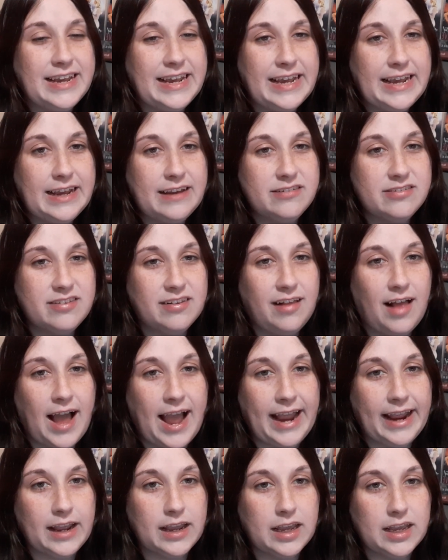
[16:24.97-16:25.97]
is
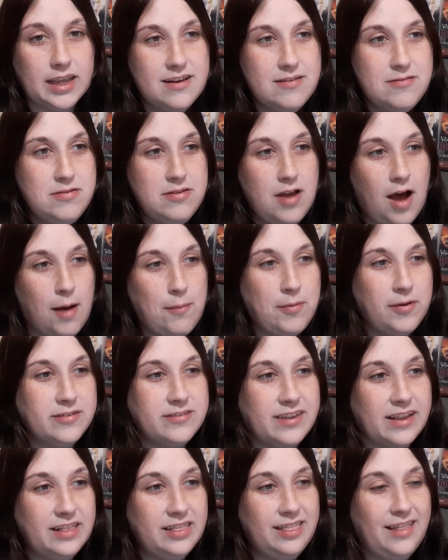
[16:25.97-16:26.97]
like
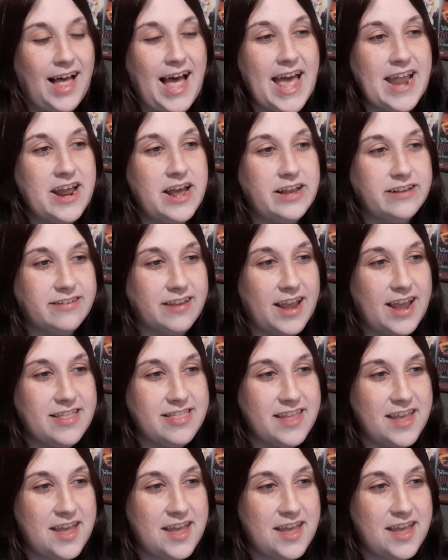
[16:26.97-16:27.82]
numbers and letters, and